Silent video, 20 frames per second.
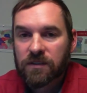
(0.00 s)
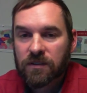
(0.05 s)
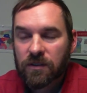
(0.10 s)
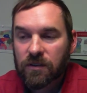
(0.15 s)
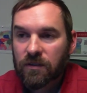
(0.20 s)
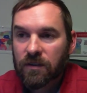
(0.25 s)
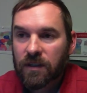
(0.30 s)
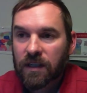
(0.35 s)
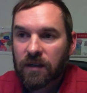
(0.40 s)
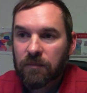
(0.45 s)
So
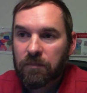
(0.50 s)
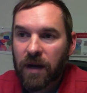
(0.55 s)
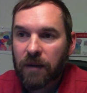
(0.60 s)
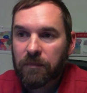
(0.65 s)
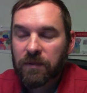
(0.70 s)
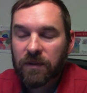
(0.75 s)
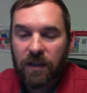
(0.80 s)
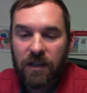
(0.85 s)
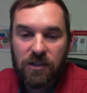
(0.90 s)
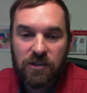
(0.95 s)
you get
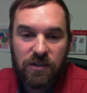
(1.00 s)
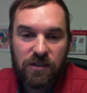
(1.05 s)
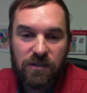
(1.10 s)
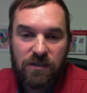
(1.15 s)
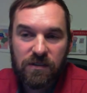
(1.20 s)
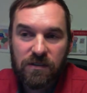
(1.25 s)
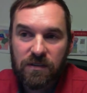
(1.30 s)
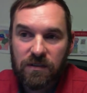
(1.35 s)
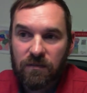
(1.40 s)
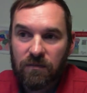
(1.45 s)

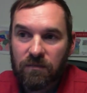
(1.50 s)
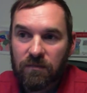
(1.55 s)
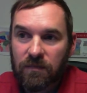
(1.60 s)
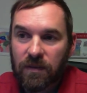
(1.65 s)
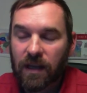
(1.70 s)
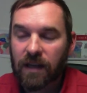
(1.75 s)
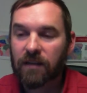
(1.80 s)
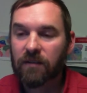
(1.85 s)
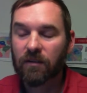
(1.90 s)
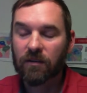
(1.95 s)
populations
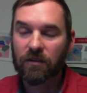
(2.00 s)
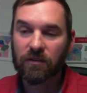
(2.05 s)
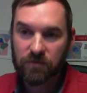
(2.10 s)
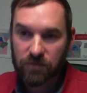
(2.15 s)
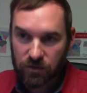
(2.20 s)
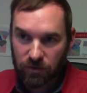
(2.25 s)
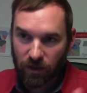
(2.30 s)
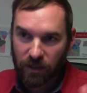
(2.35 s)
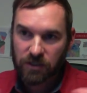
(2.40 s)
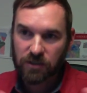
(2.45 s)
that are
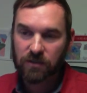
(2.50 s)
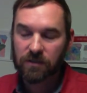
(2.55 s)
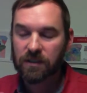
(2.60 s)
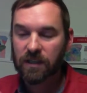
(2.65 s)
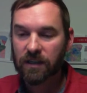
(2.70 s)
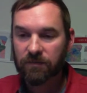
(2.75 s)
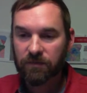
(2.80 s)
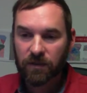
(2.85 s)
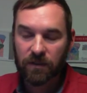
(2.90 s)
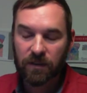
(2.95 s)
structured
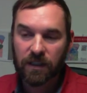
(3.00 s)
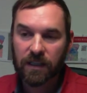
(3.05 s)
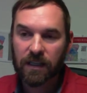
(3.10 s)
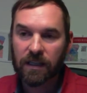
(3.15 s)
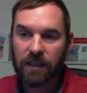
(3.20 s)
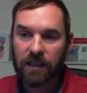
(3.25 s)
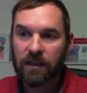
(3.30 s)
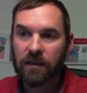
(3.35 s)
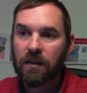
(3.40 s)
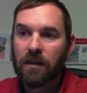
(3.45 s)

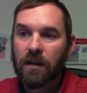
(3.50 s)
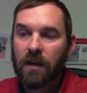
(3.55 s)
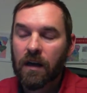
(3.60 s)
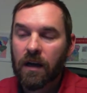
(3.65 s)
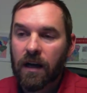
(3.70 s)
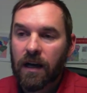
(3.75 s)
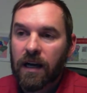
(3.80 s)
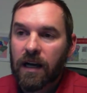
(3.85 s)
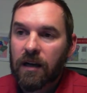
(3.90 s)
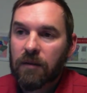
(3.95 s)
differently,
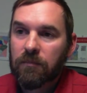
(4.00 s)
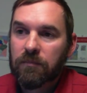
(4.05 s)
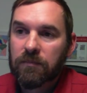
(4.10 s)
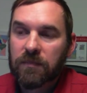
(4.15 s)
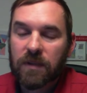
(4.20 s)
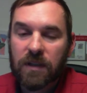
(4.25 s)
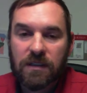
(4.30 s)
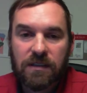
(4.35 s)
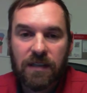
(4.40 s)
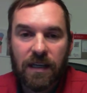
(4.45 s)
um,
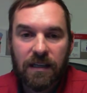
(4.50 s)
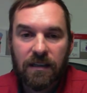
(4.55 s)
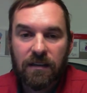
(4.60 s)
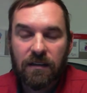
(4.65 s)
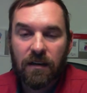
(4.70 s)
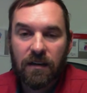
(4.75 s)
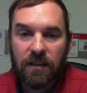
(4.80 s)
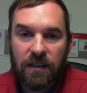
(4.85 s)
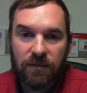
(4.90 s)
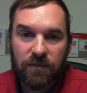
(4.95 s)
can
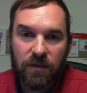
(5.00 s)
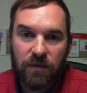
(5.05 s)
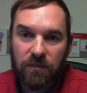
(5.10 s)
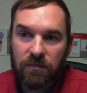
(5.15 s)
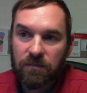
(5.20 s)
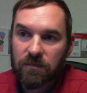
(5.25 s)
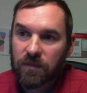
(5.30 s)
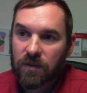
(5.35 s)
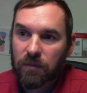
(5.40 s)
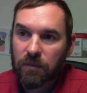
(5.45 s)
take a different
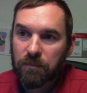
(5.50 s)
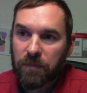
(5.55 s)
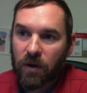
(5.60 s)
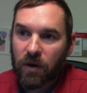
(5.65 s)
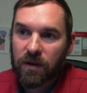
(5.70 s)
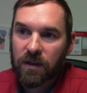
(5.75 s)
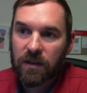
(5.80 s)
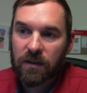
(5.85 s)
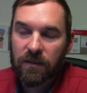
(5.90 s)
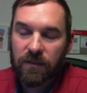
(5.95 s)

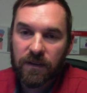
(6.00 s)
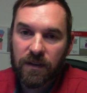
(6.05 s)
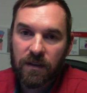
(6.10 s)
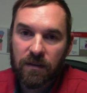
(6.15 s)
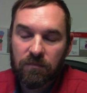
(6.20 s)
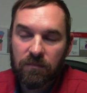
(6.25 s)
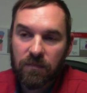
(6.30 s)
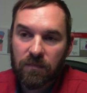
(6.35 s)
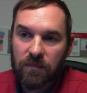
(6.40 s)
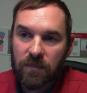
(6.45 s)
component of
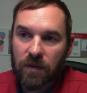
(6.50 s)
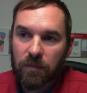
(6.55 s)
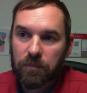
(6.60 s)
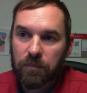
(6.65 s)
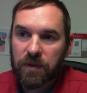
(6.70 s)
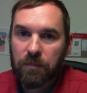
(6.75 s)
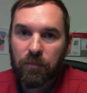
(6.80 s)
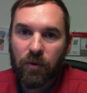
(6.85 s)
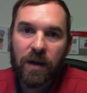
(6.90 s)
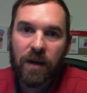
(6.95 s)
the the,
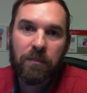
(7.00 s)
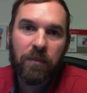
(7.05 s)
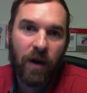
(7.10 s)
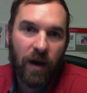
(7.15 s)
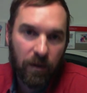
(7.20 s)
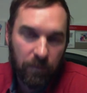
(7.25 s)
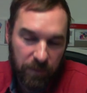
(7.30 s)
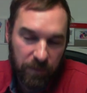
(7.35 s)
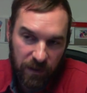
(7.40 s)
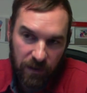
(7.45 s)
the prey
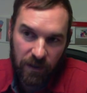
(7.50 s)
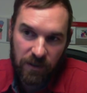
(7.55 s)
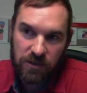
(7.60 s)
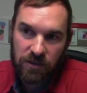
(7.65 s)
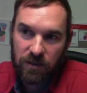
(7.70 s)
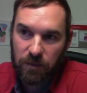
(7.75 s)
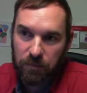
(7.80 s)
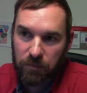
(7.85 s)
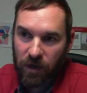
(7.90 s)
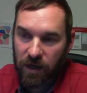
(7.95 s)

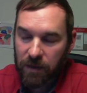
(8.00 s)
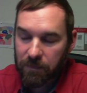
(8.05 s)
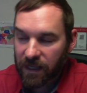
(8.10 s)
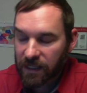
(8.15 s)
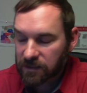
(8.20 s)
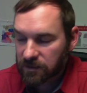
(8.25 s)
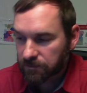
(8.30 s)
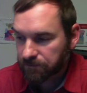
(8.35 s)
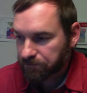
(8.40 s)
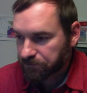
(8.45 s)
population, the prey
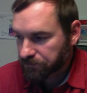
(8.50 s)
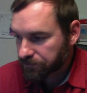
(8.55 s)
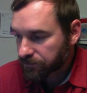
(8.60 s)
base.